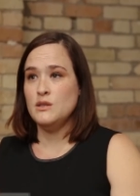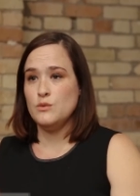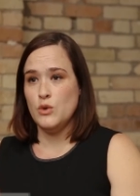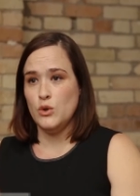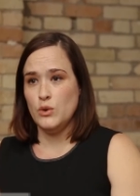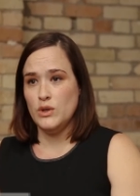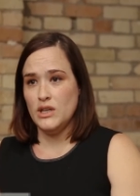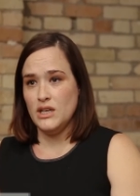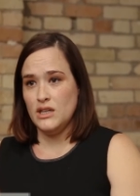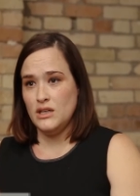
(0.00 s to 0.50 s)

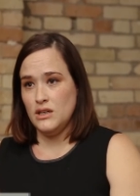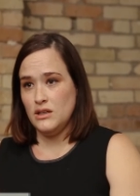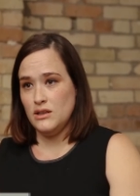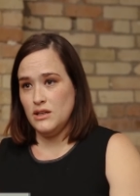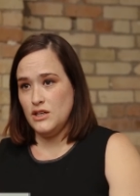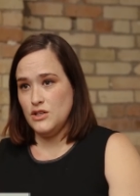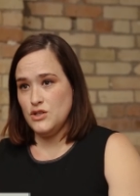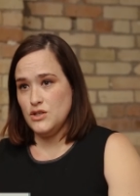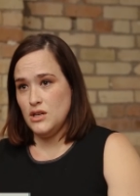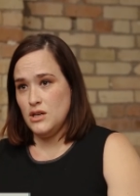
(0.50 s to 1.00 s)
smoke
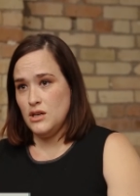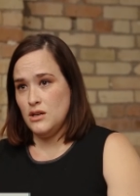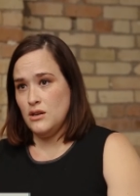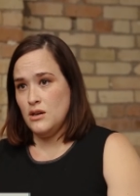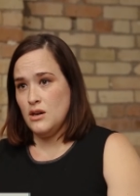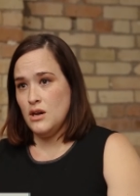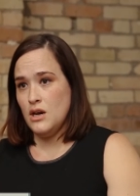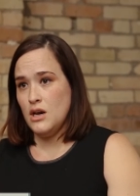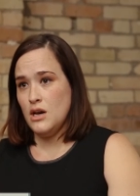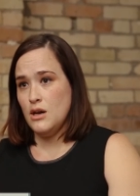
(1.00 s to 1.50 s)

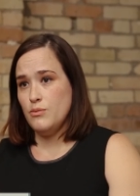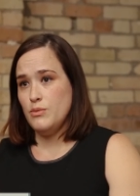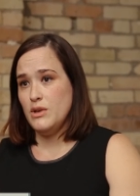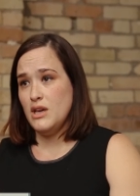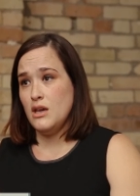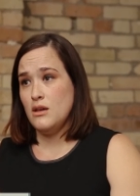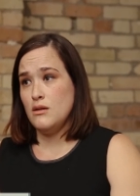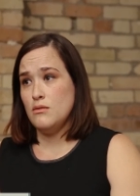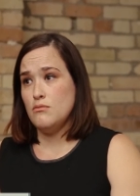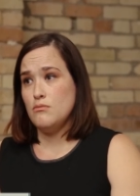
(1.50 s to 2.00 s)
inhalation,
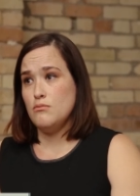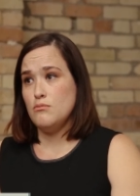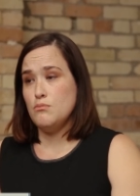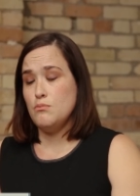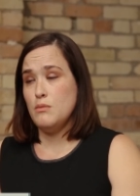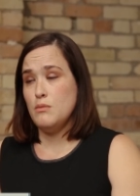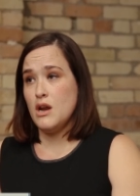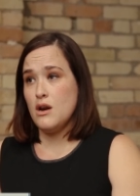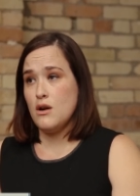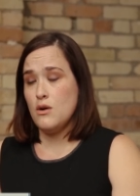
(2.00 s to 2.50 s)
being
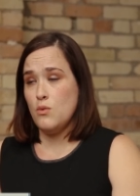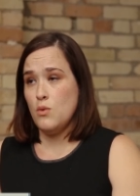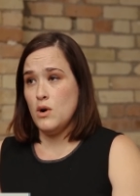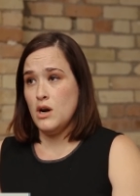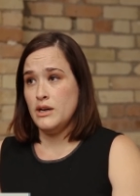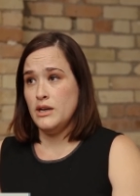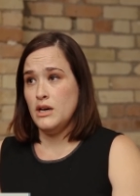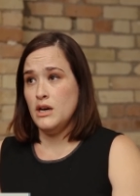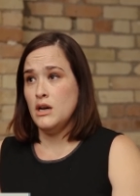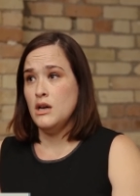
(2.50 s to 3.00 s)

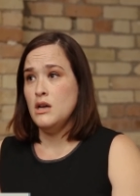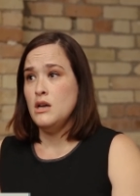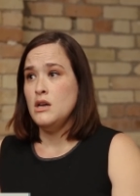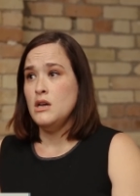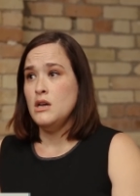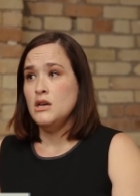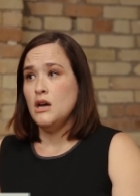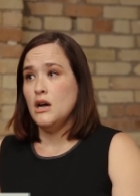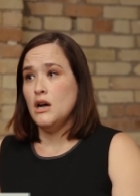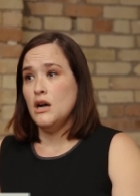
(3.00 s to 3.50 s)
marijuana,
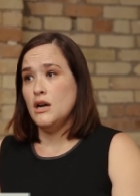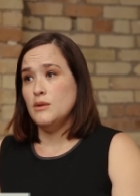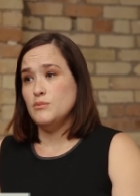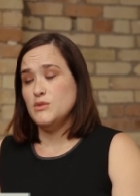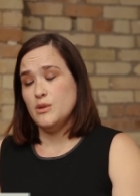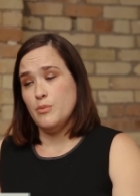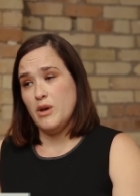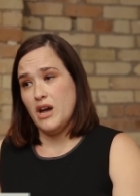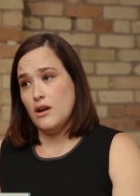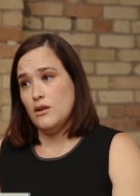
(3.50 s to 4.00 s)

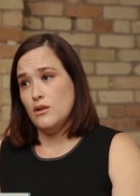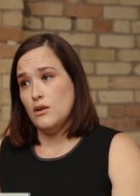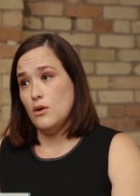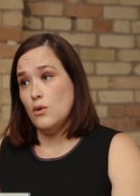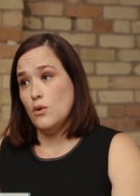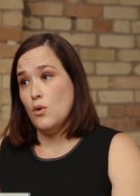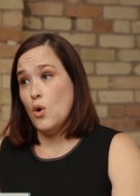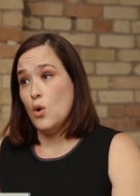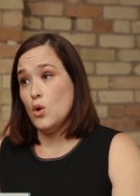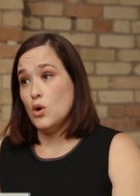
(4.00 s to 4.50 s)

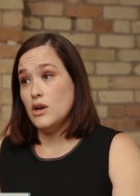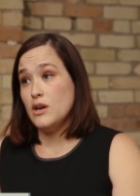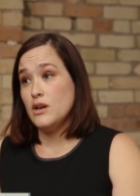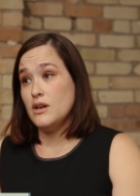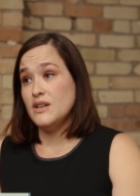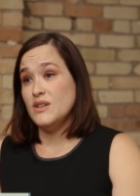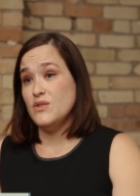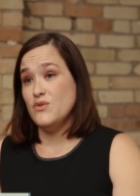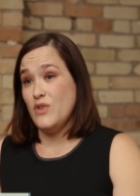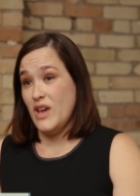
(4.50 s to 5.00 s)
tobacco,
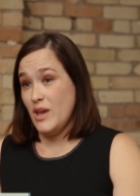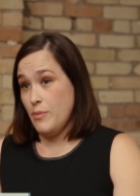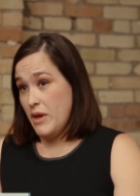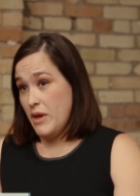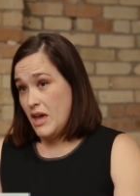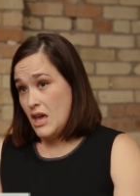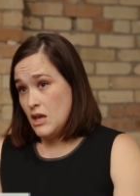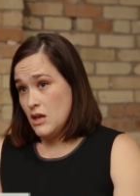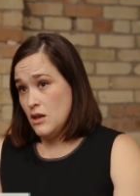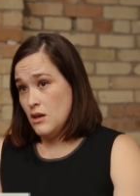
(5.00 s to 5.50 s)
or
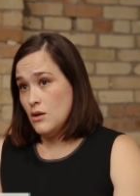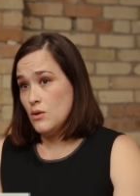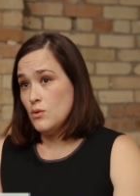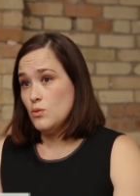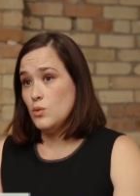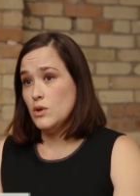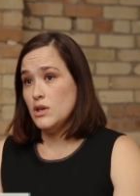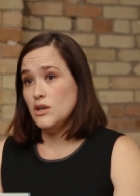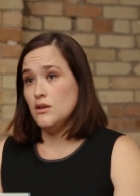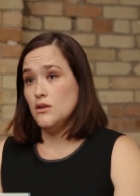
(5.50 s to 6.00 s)
vaping,
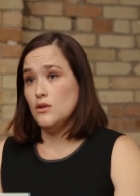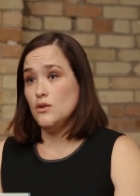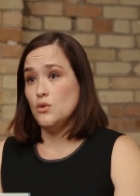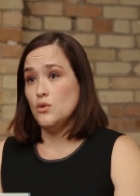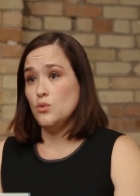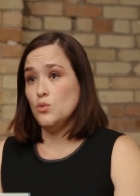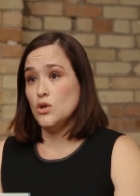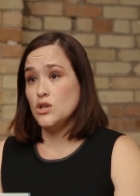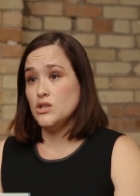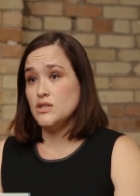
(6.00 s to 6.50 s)

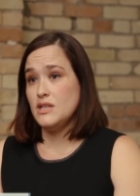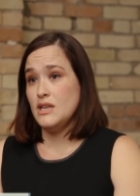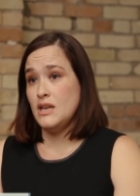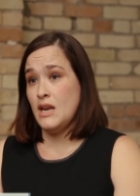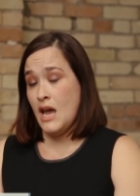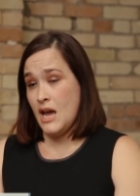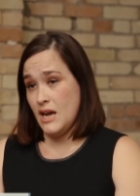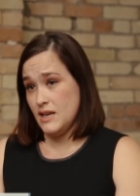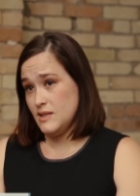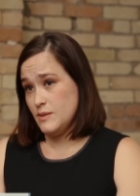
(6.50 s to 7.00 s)
will
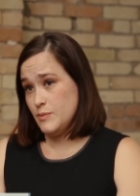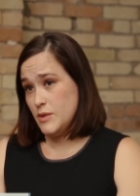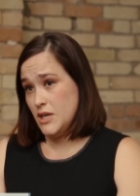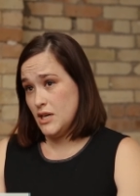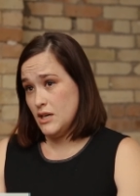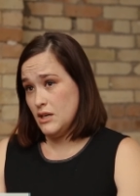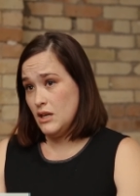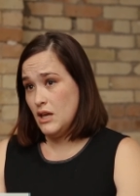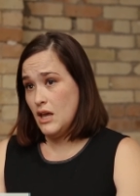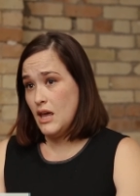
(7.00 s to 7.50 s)
worsen
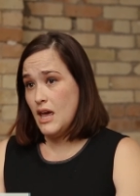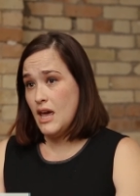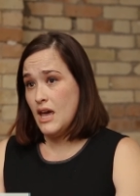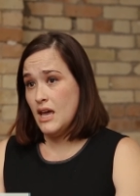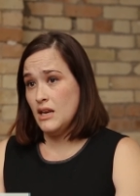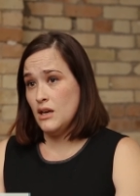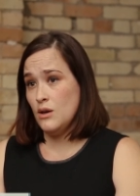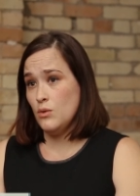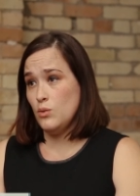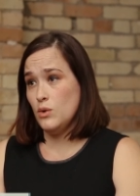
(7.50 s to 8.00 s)
asthma
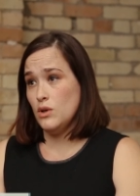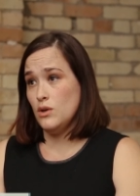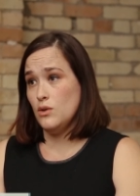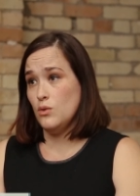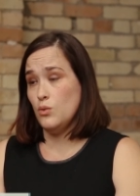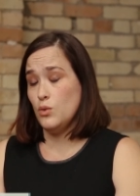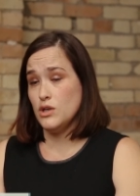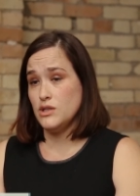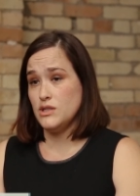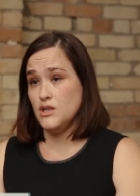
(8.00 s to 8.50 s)
and it will
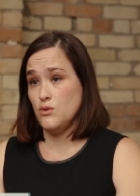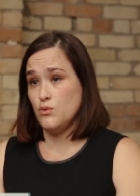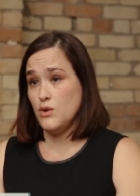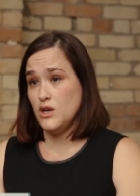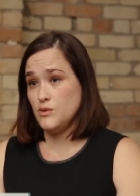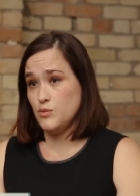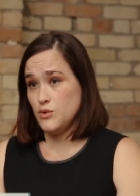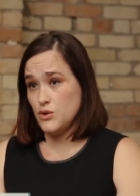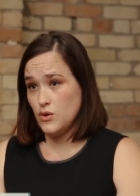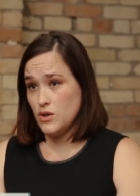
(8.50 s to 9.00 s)
worsen
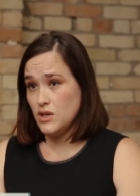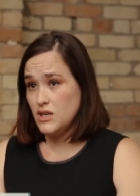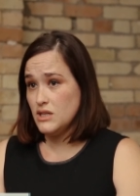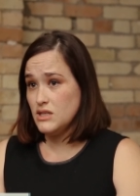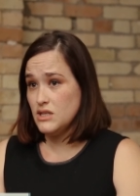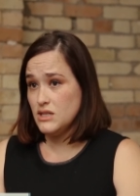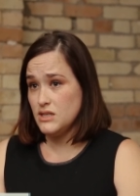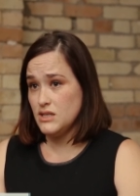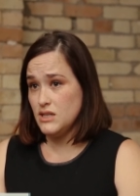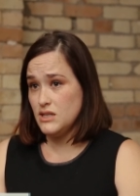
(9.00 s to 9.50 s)
respiratory
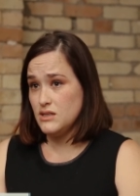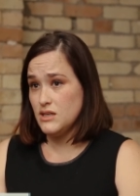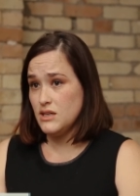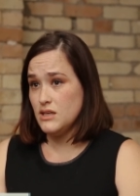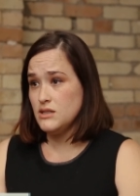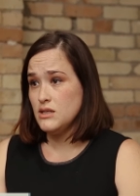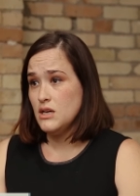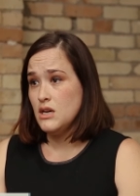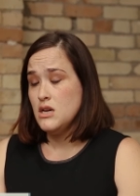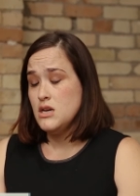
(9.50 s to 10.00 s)

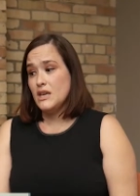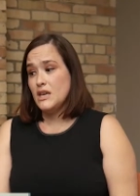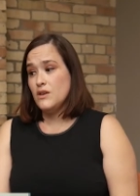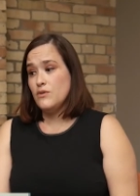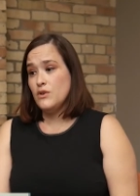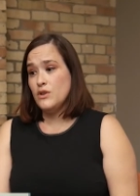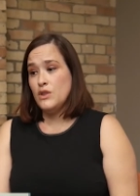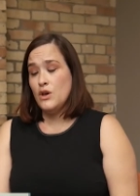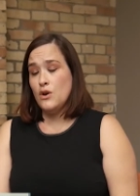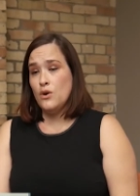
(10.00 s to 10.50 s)
diseases.
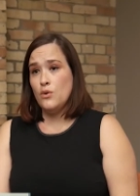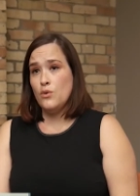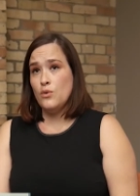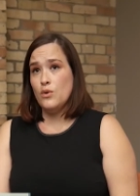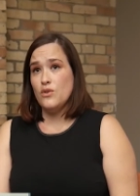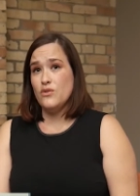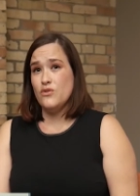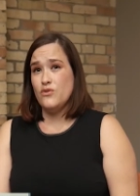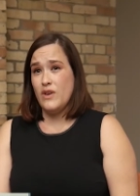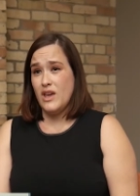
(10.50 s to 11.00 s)
Even
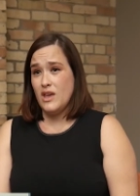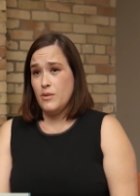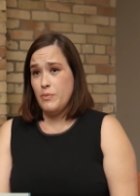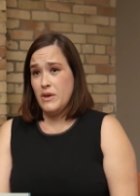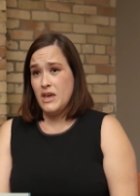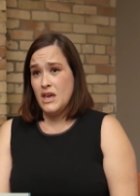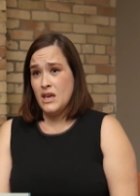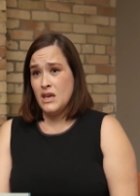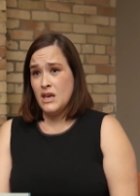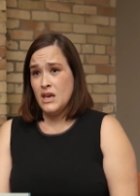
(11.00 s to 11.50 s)
though
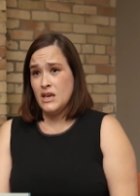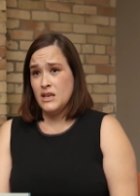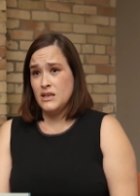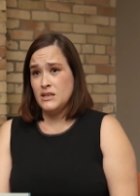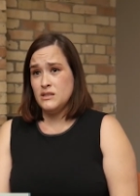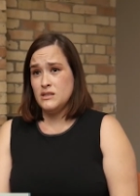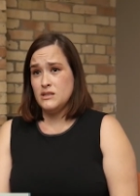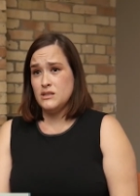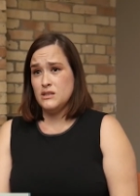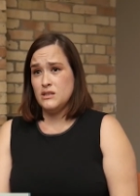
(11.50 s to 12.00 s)
vaping
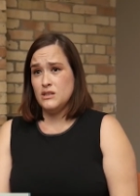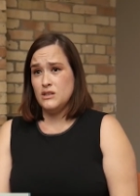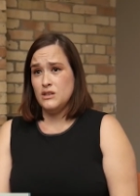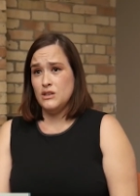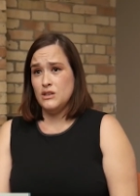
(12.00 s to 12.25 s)
is,